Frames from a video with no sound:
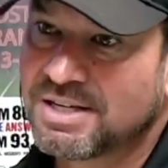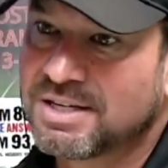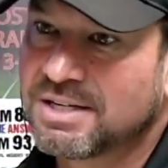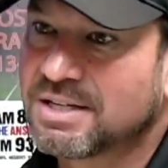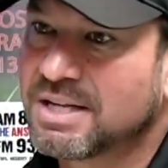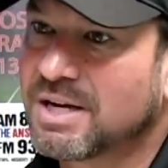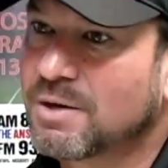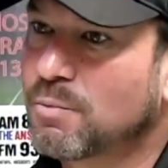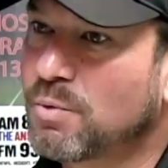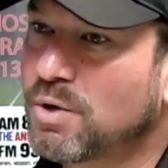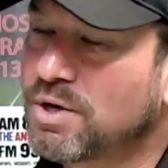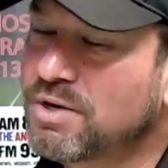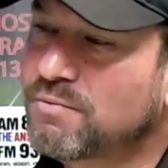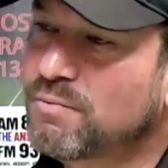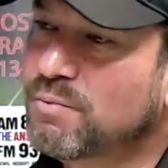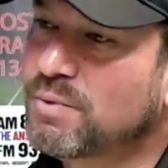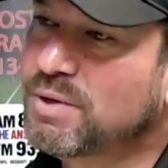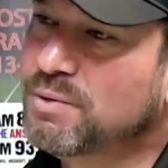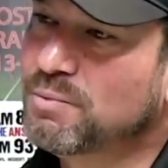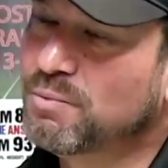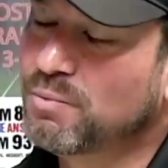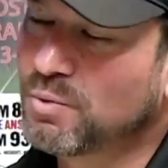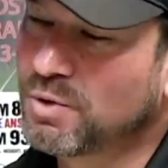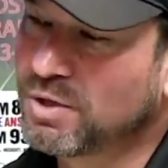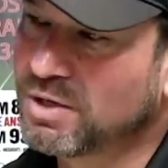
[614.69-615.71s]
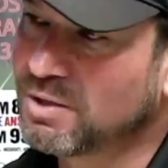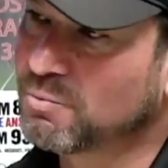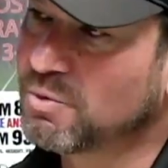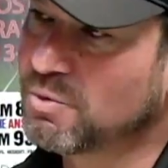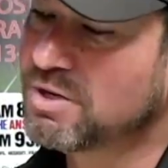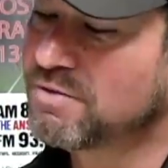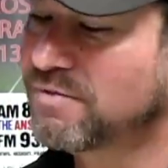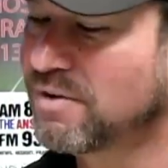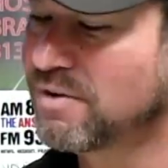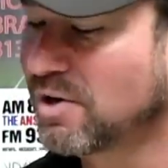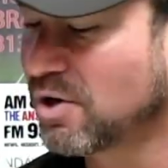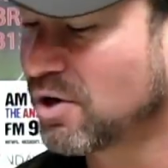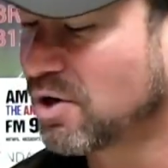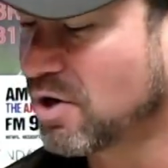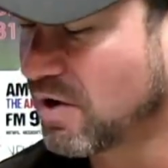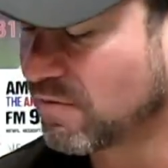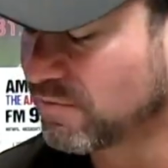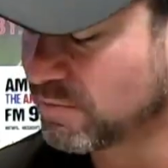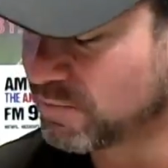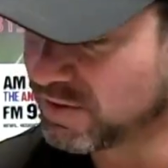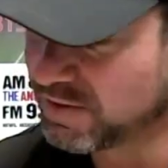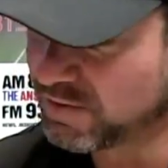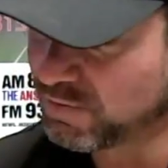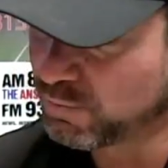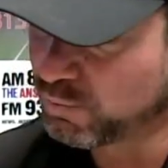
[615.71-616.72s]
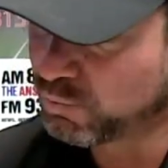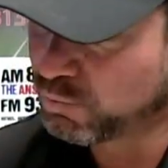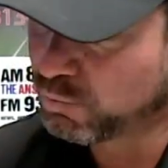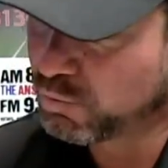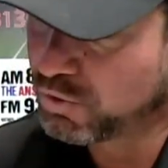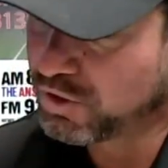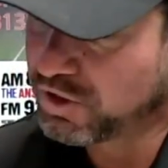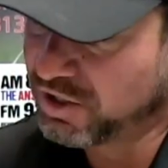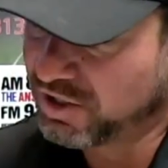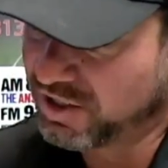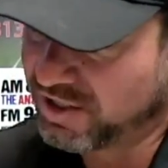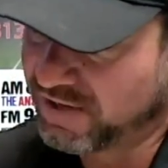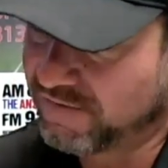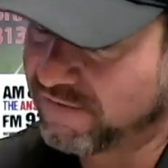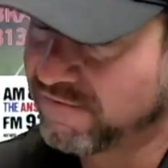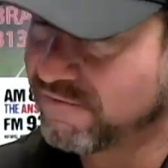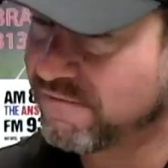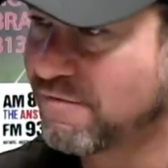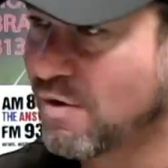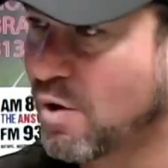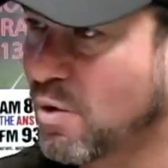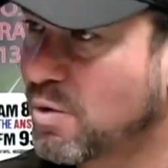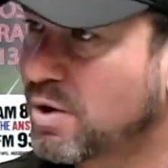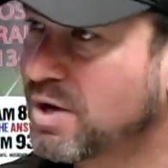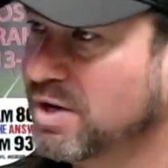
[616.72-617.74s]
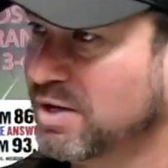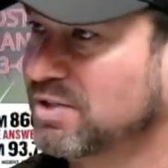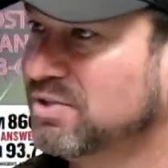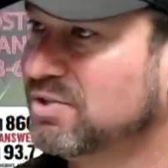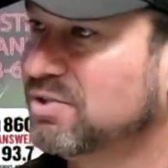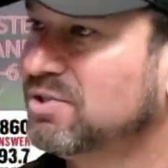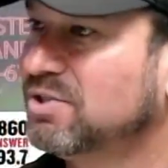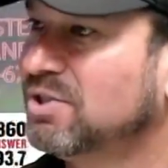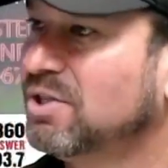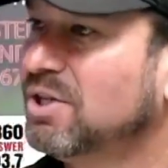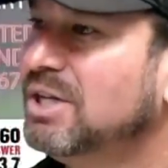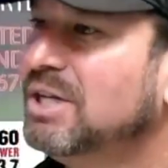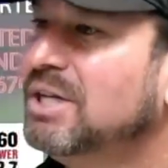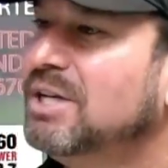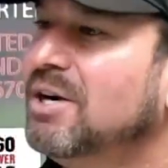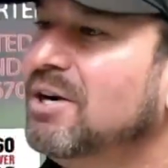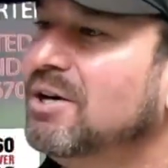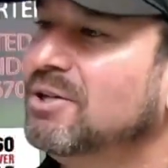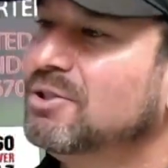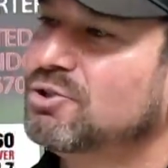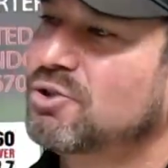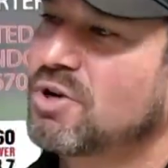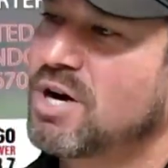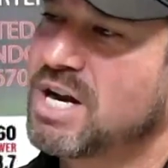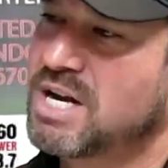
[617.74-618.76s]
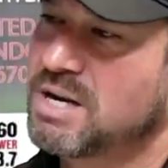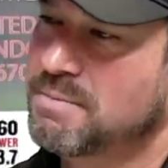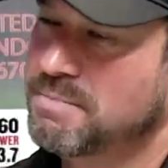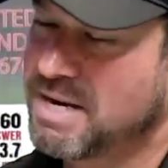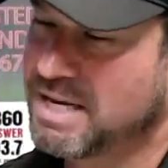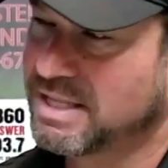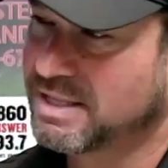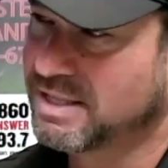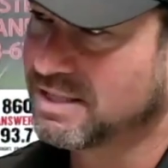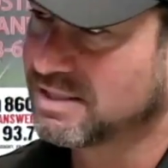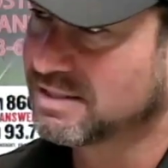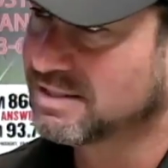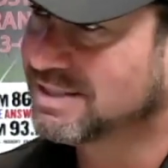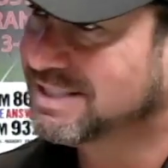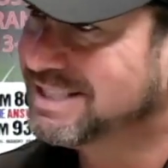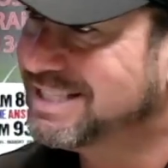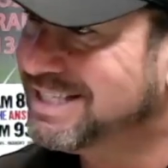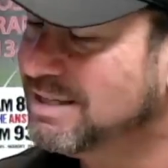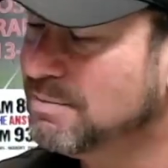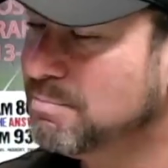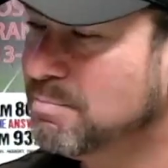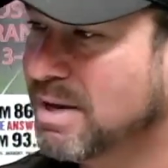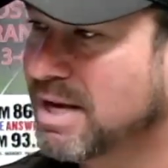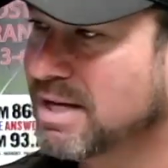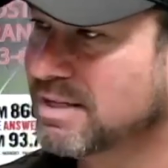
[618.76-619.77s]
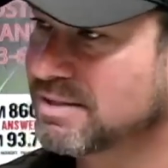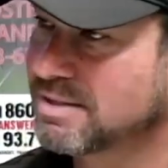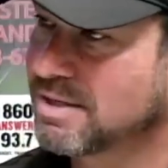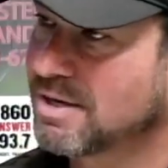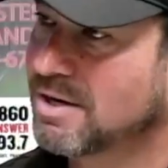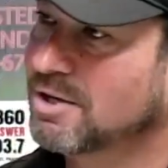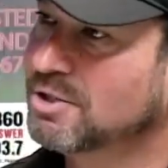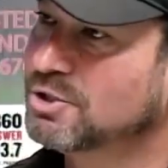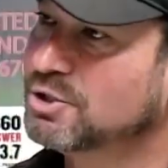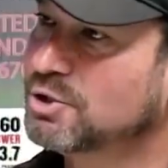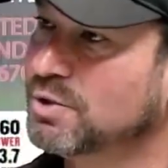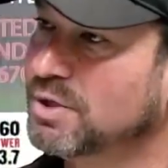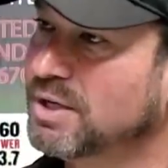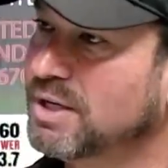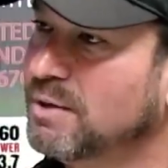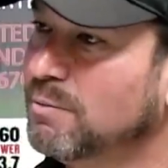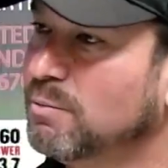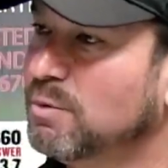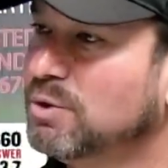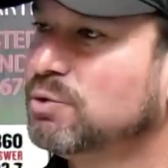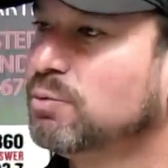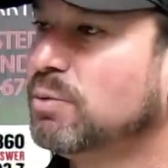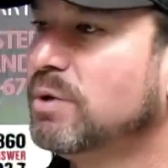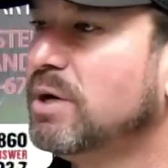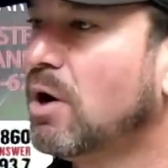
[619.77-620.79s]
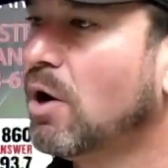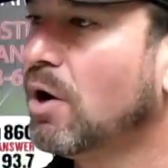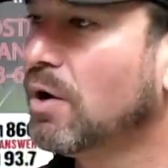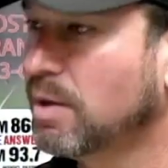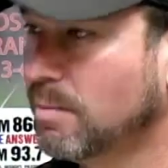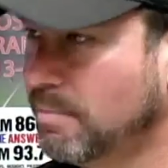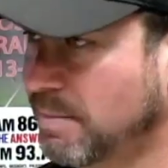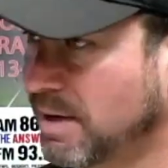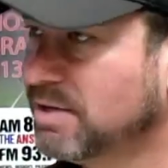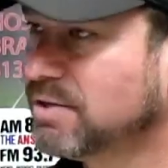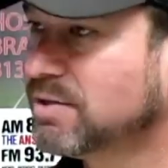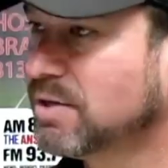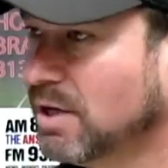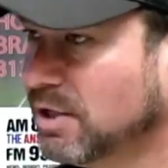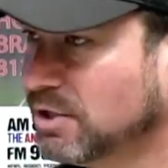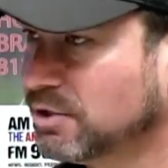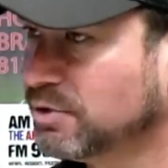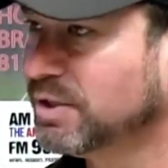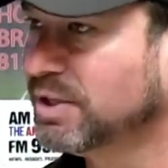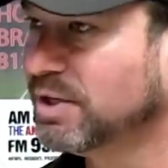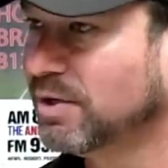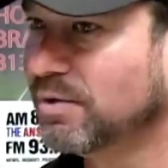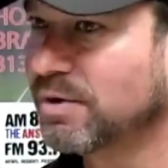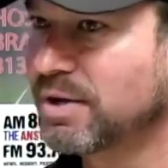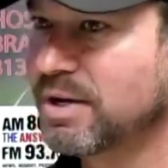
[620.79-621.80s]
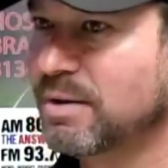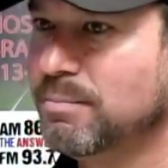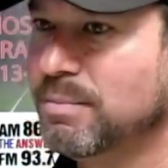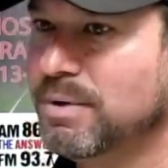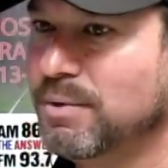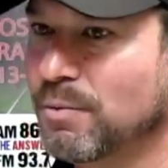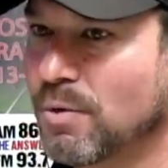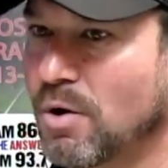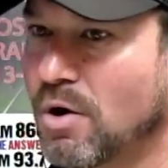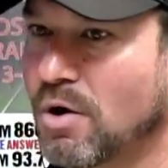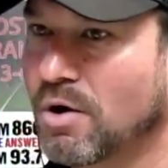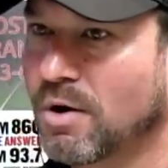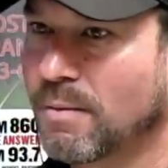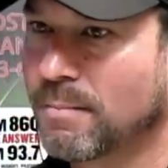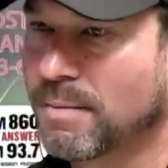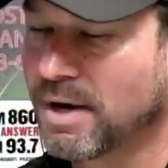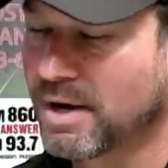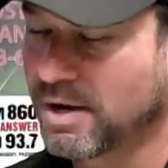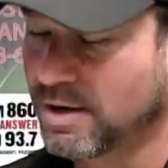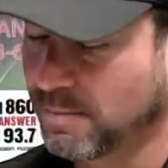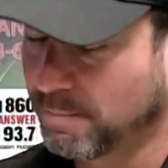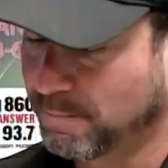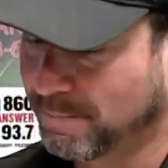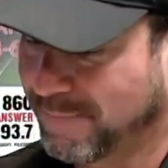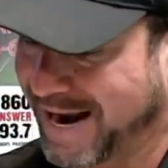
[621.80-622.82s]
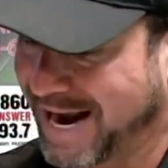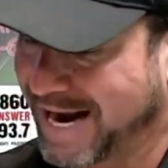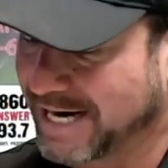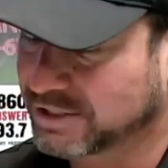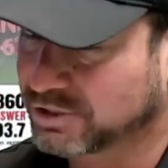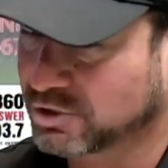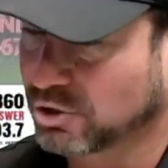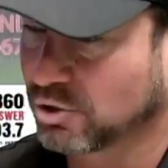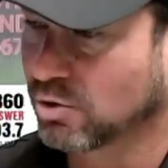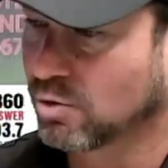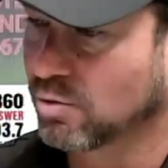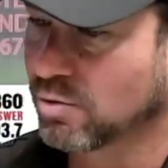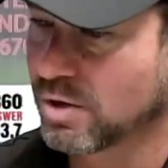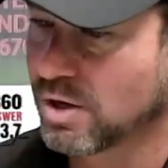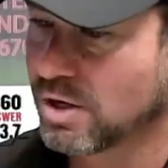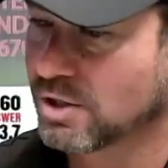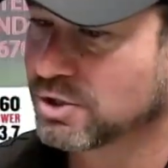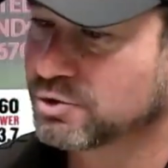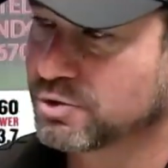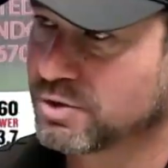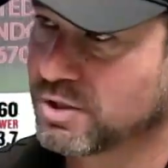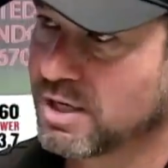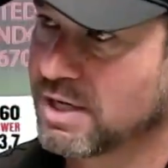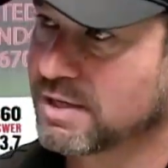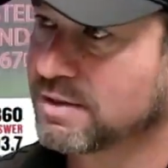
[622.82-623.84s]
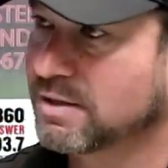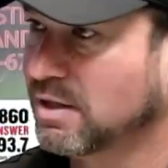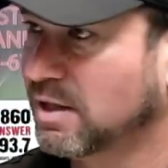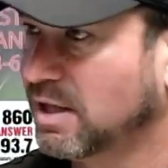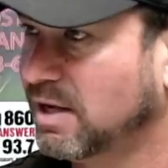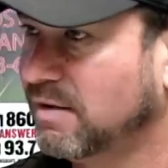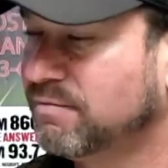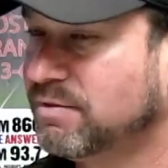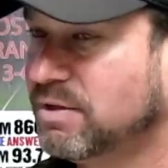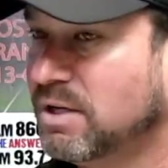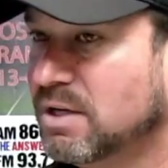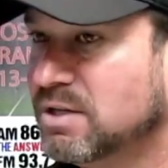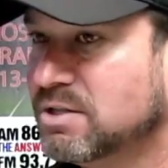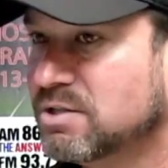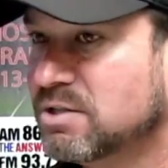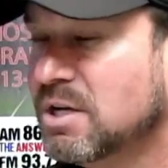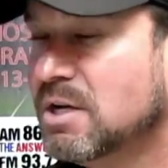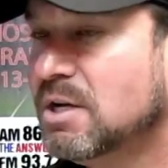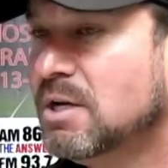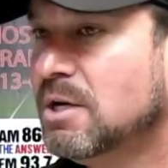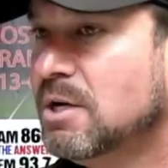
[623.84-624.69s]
Like, what if we real? what if our government really focused on trying to make this the best country, which we are the best country, don't get yep. me wrong. I'm not going to bash our own country like the left does.